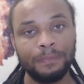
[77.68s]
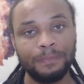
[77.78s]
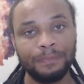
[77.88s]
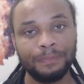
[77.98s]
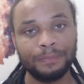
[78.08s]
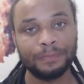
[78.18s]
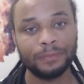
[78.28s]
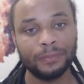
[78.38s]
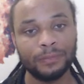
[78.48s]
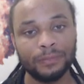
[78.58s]

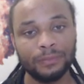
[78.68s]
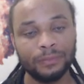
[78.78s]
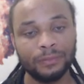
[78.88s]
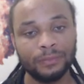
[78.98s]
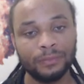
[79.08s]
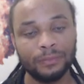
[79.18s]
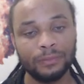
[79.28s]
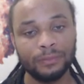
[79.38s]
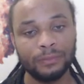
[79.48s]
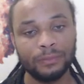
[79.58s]

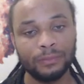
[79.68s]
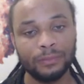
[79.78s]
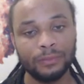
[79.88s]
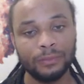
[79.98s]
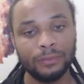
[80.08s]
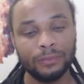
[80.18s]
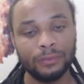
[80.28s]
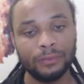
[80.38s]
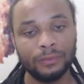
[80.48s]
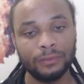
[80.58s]

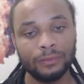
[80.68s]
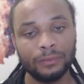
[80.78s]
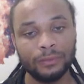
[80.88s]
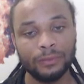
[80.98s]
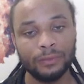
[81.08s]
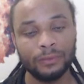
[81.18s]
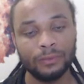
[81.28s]
No one is speaking in this clip.